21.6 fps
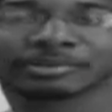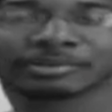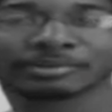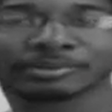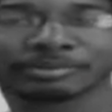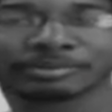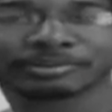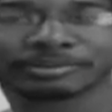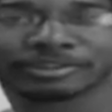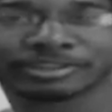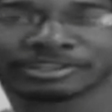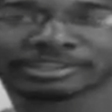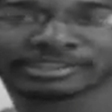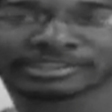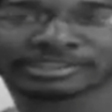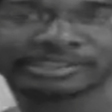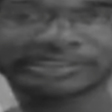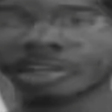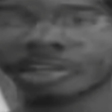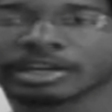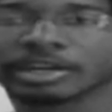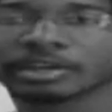I come from
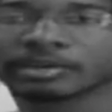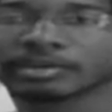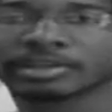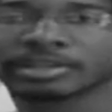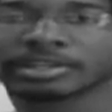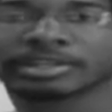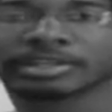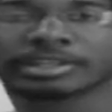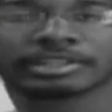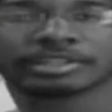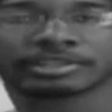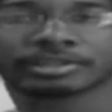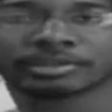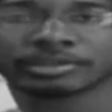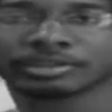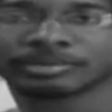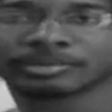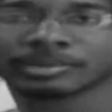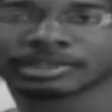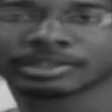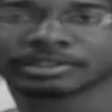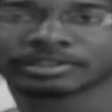France. I really
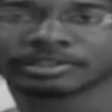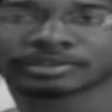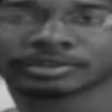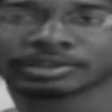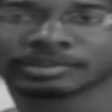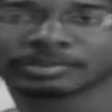enjoyed my